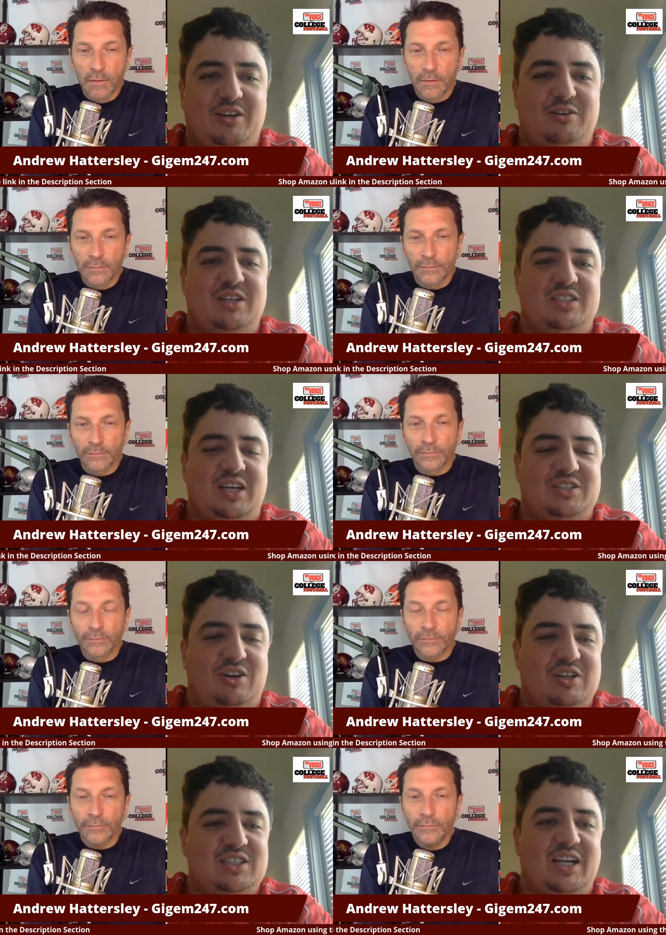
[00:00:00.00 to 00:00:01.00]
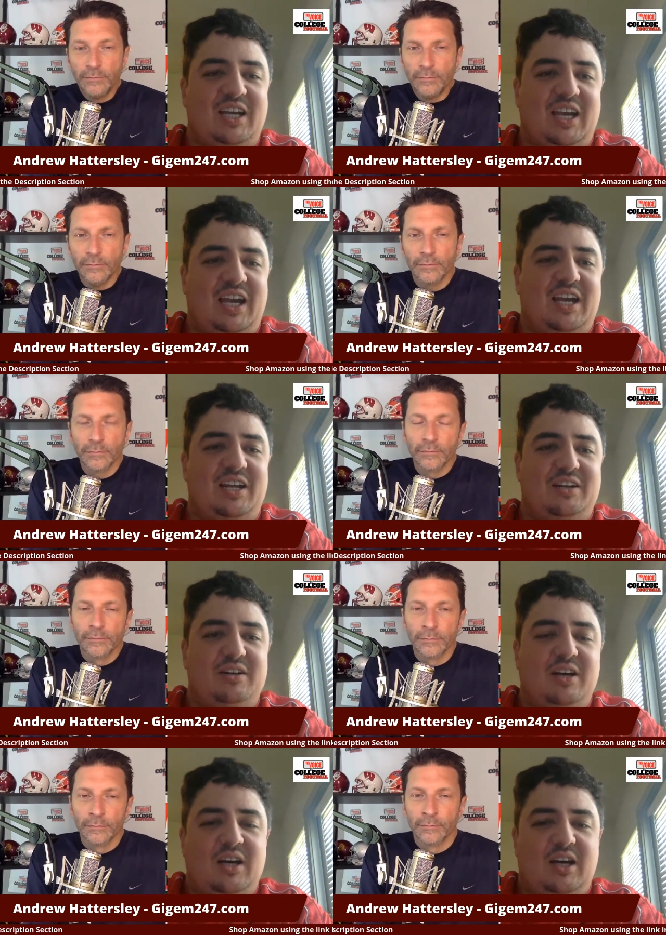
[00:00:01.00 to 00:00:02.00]
Speaker 1: other as hard as they can.
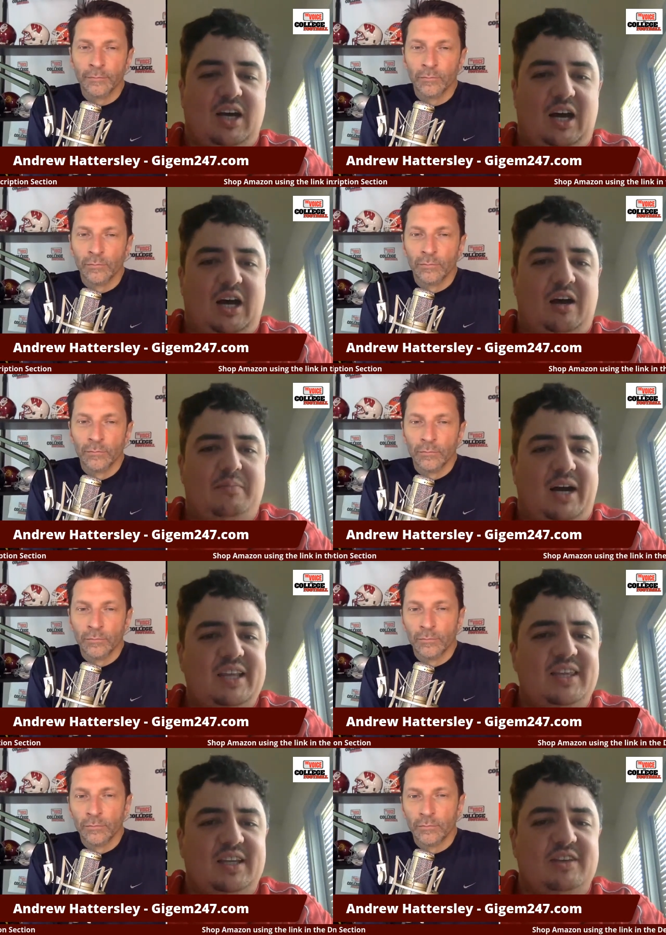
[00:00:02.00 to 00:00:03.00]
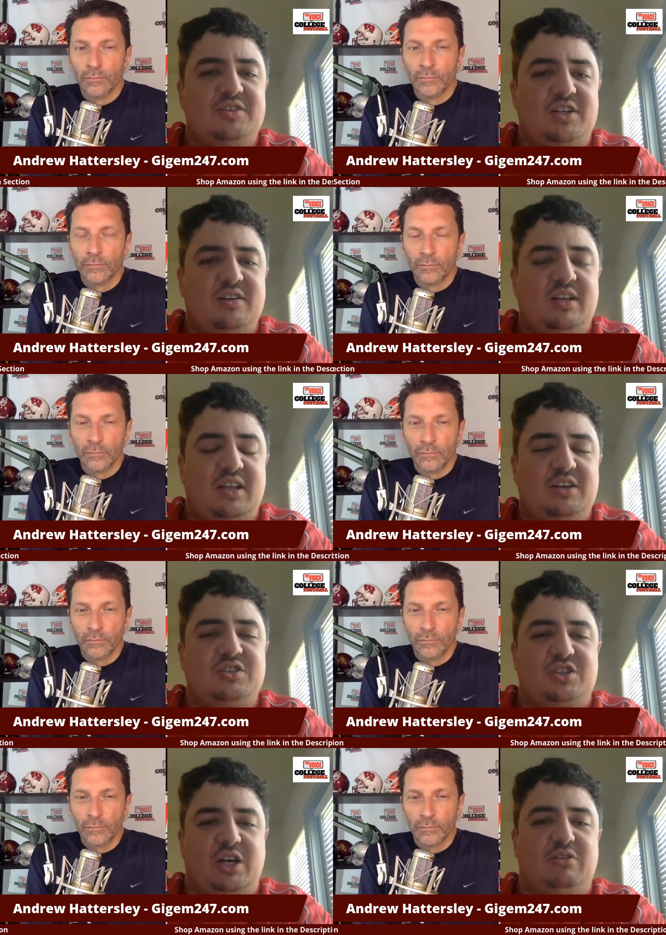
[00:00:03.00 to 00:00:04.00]
And I think there's
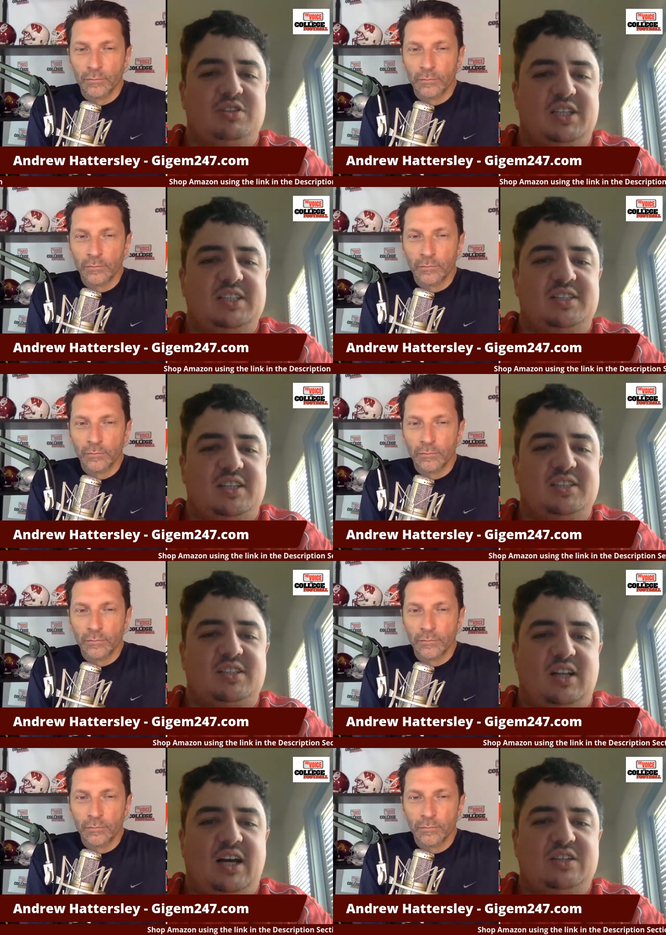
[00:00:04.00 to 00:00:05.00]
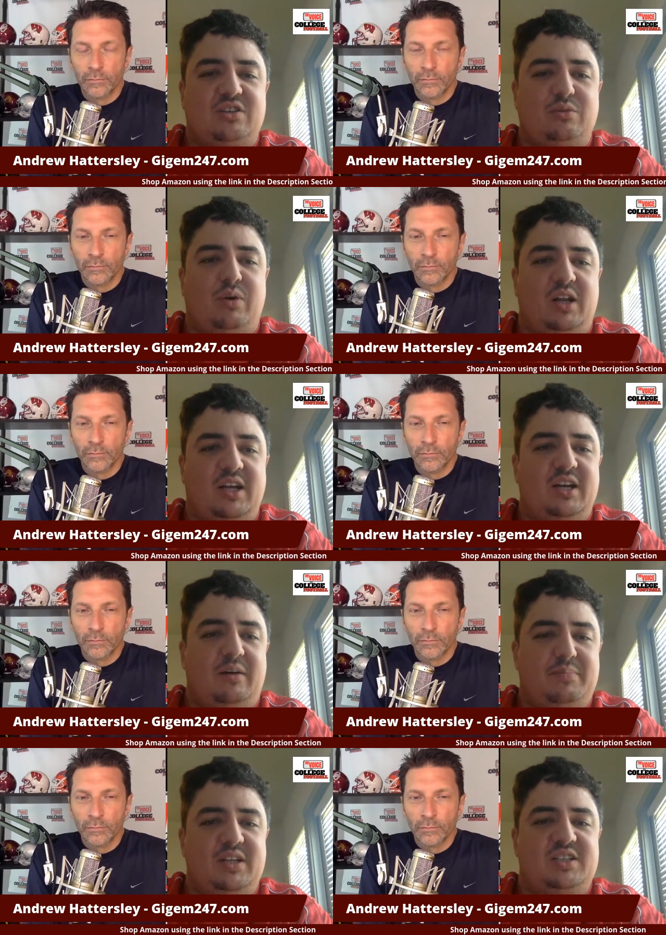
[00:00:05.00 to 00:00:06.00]
a general sense that this class could well end
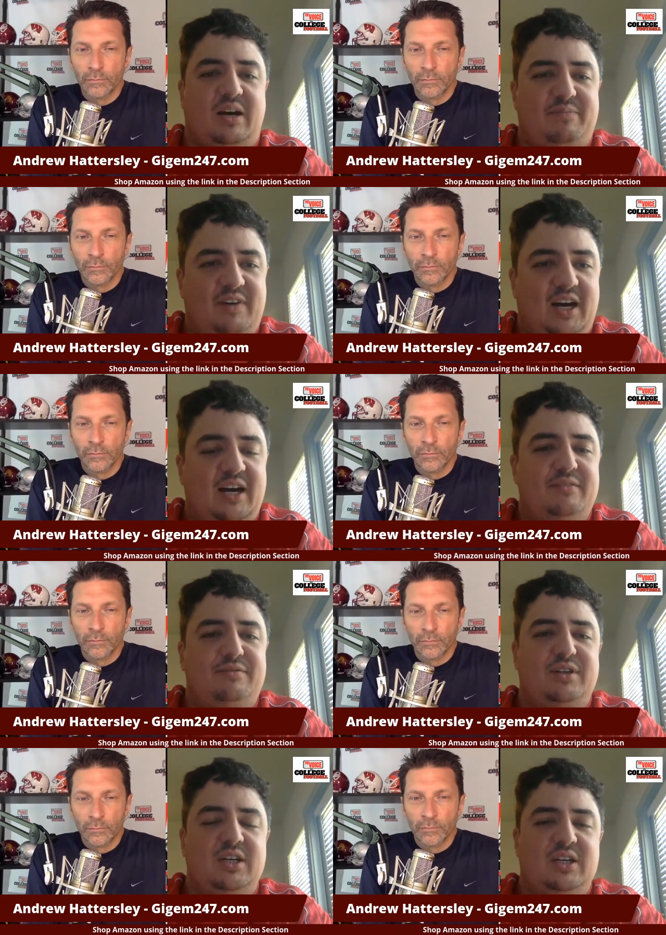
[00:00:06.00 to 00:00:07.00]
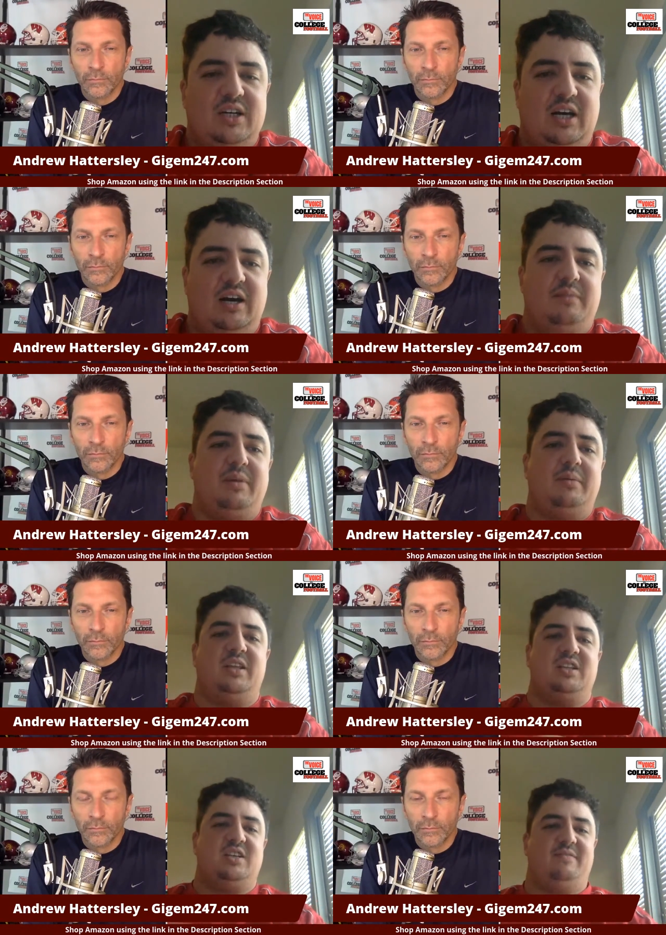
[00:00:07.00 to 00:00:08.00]
up in the top 5,
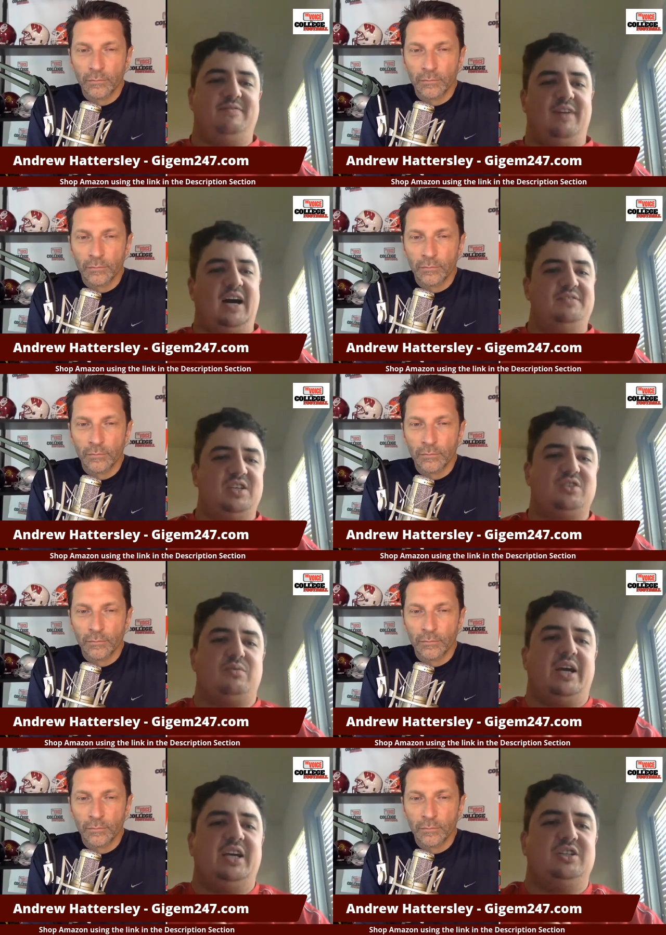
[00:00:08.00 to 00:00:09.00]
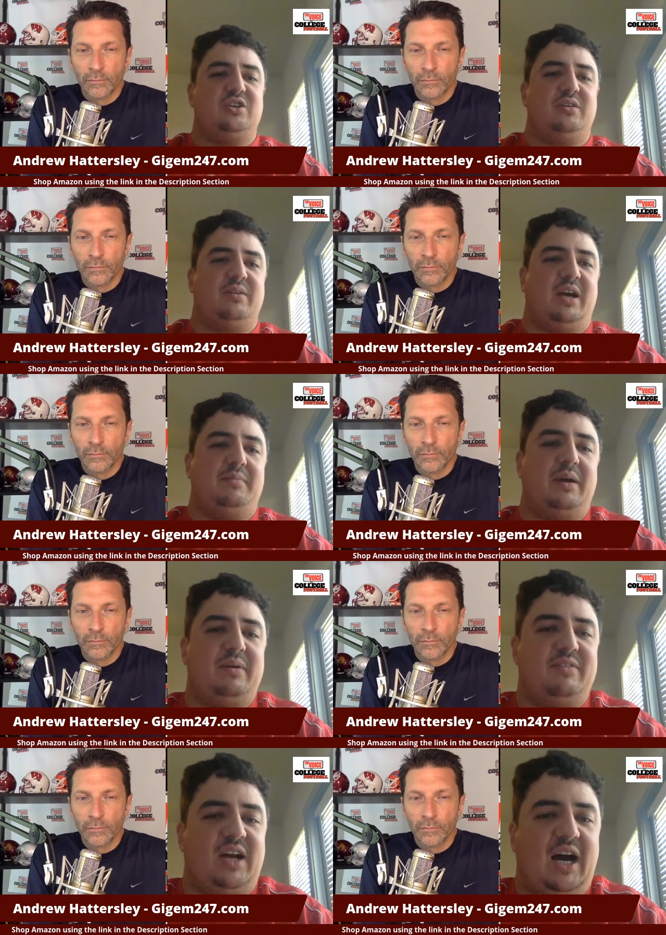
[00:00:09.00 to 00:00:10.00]
maybe in the top 5-6 range, and
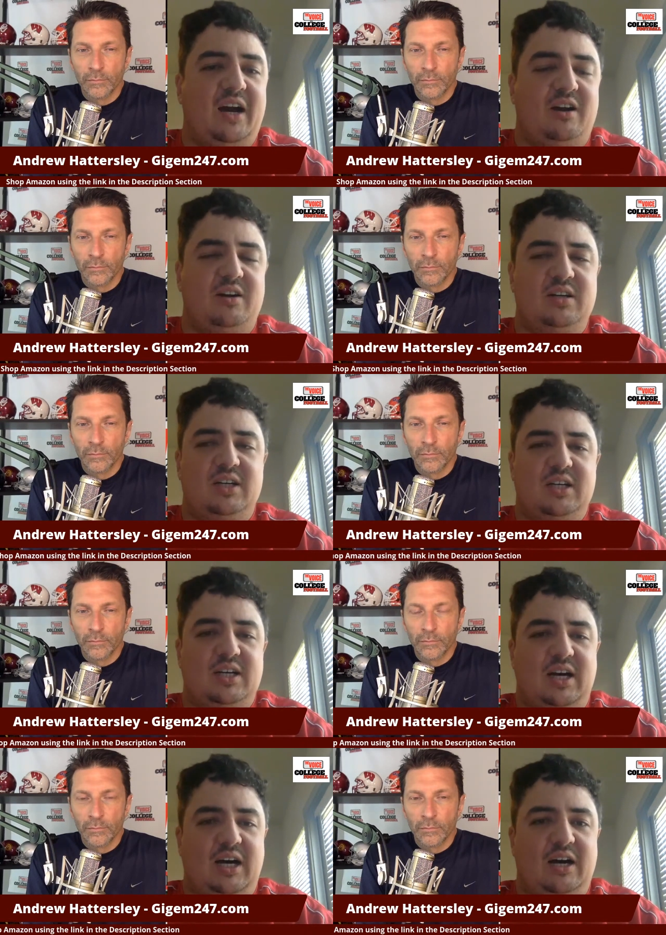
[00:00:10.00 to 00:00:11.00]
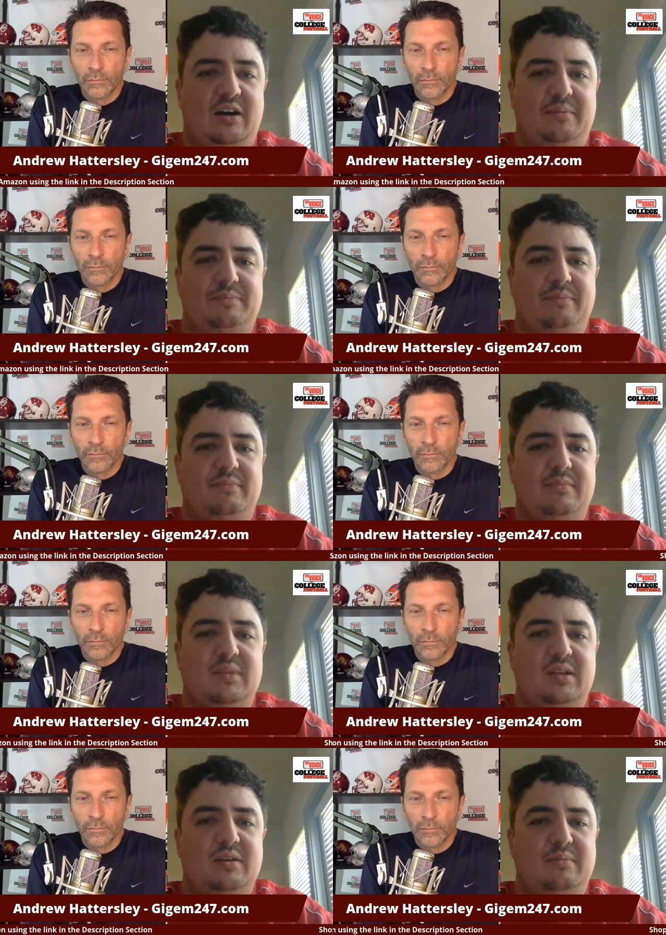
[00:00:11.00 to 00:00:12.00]
maybe even higher.
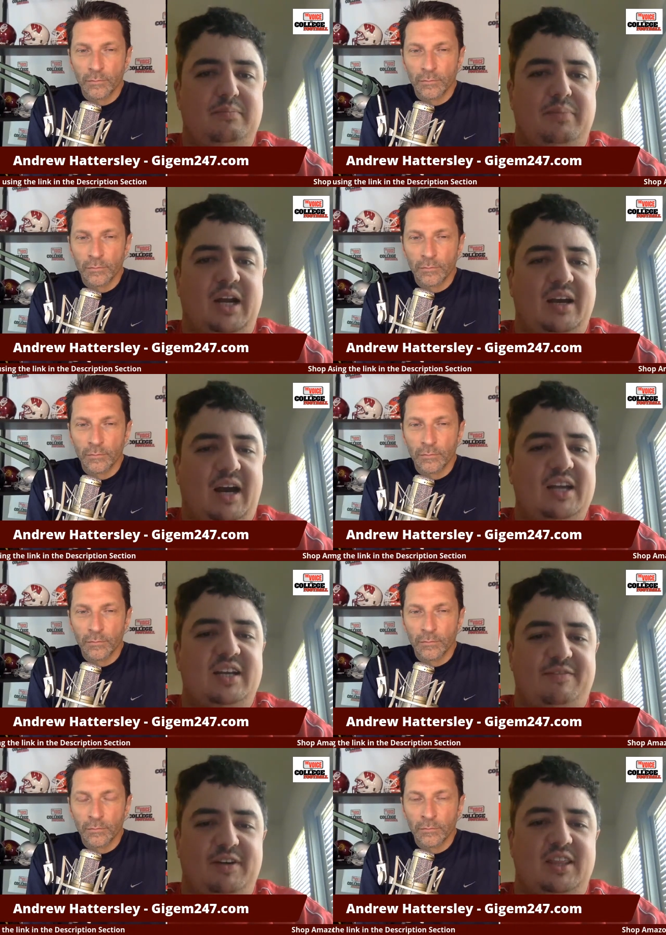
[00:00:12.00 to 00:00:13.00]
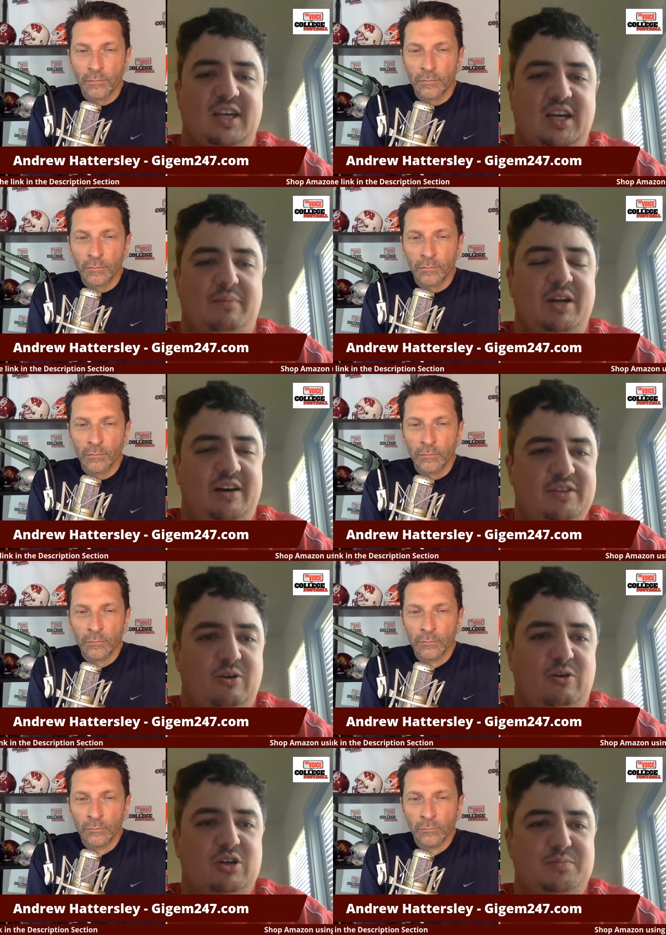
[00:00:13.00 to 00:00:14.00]
But I definitely think coming off
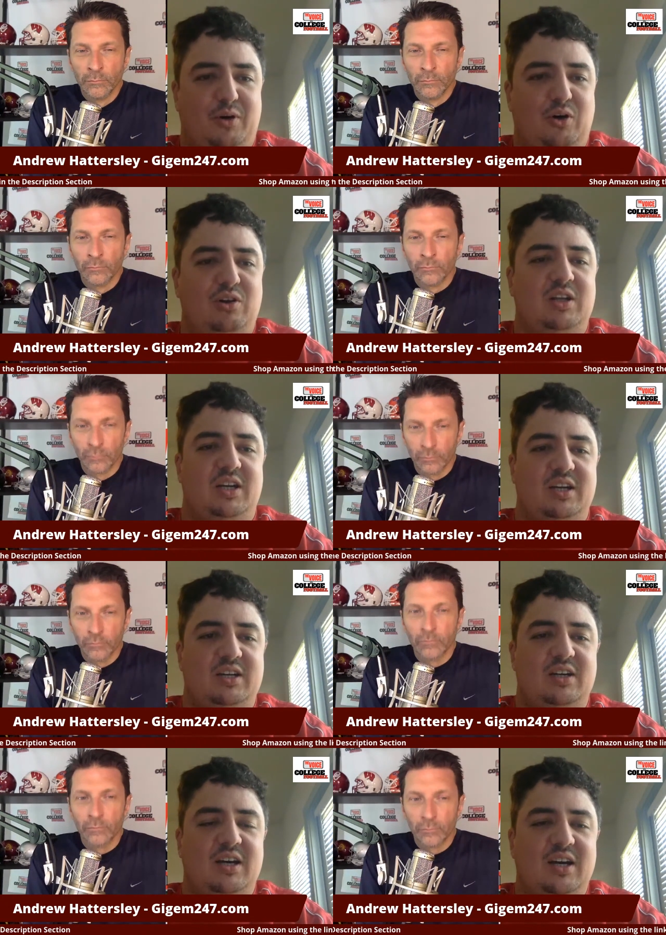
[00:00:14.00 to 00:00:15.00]
the Orange Bowl and